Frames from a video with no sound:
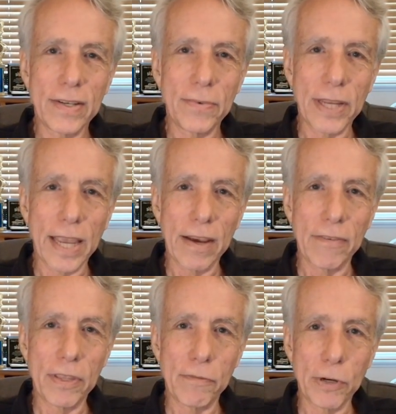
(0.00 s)
we
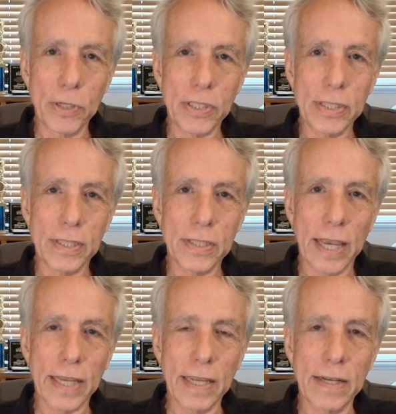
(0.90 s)
have the first, the
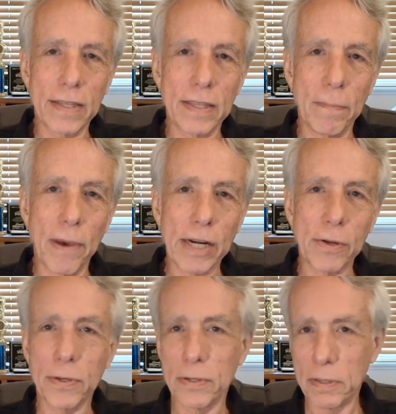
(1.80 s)
second, the minor
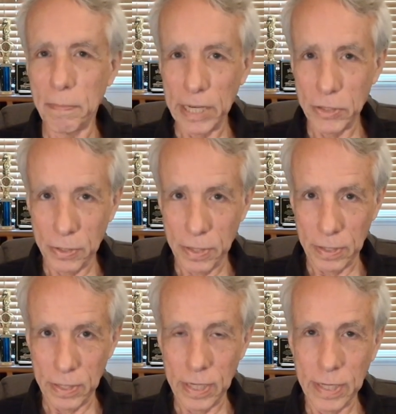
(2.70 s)
third, the major
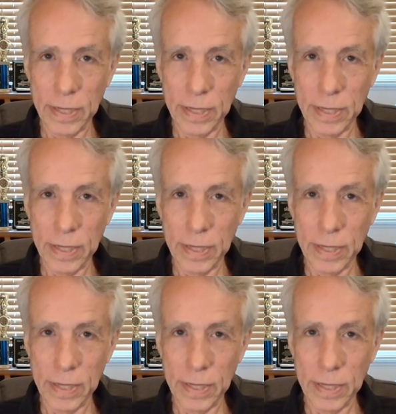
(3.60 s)
third,